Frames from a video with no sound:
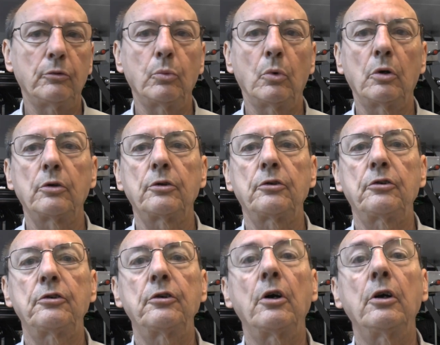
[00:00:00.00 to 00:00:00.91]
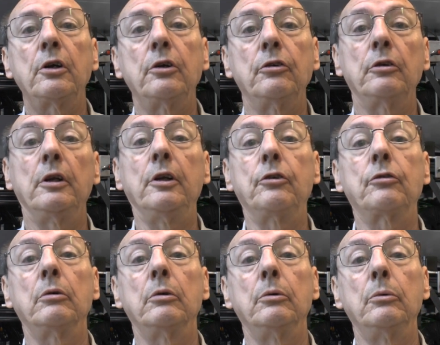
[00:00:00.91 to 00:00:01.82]
is, what size lead
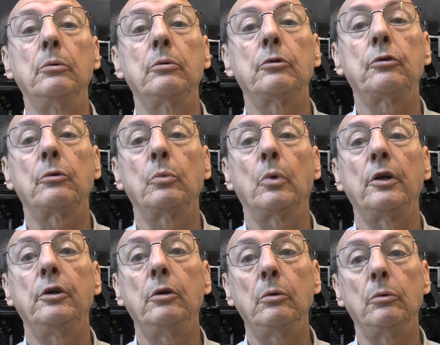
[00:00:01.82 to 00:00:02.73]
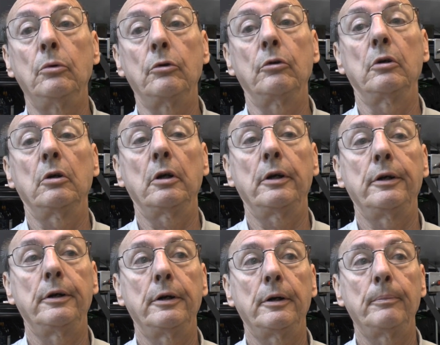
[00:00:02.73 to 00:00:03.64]
screw should one use?
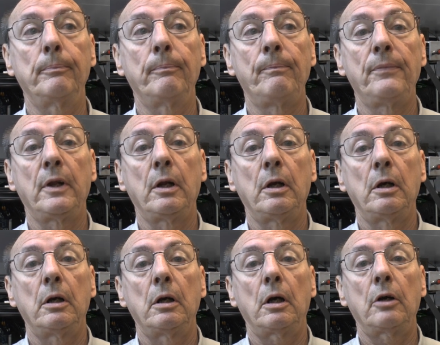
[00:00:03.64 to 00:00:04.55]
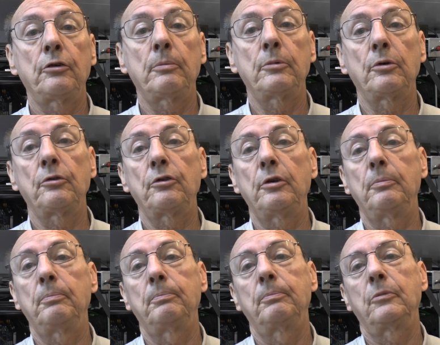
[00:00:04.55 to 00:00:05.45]
And I sometimes
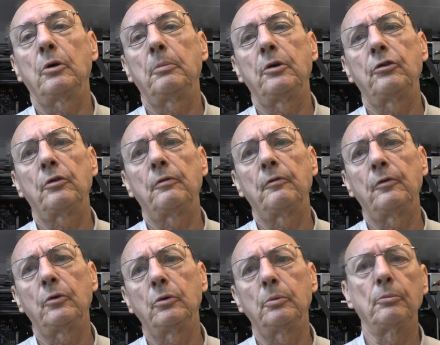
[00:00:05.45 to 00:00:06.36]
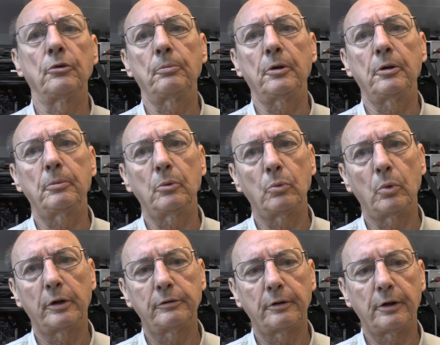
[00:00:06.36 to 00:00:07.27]
see comments on forums, people
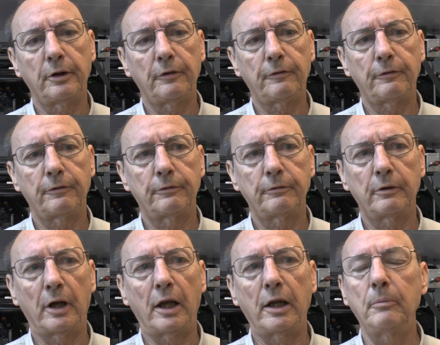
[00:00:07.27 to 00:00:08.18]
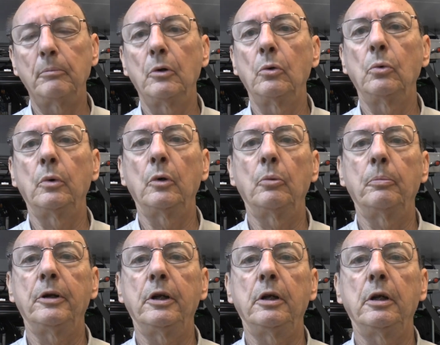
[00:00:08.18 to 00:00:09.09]
wondering if 8 mil will
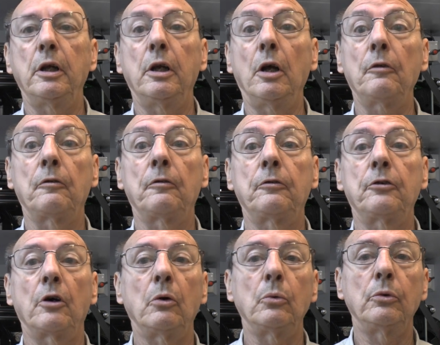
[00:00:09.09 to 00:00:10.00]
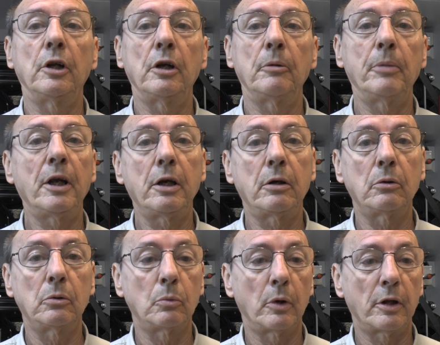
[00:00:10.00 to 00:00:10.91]
be enough to hold their bed,
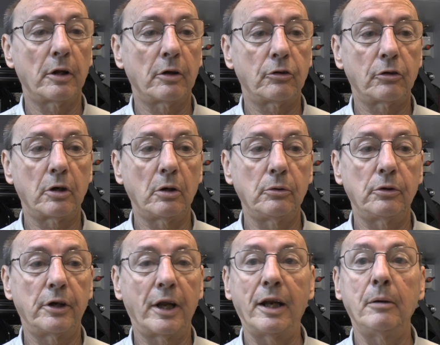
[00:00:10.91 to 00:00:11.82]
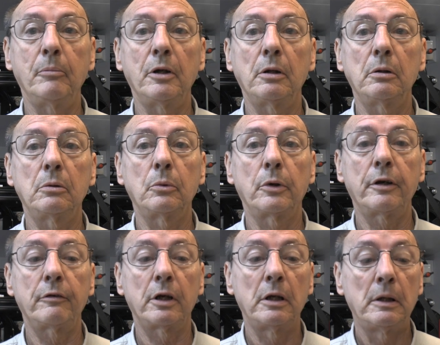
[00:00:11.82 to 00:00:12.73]
or whether they should go to 10 mil or
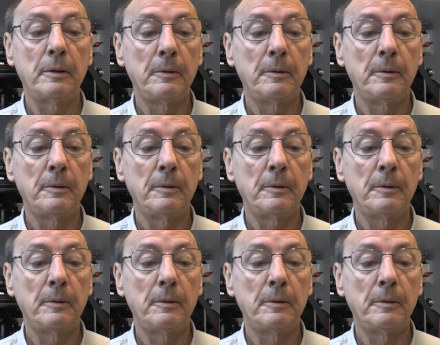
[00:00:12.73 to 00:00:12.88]
whatever.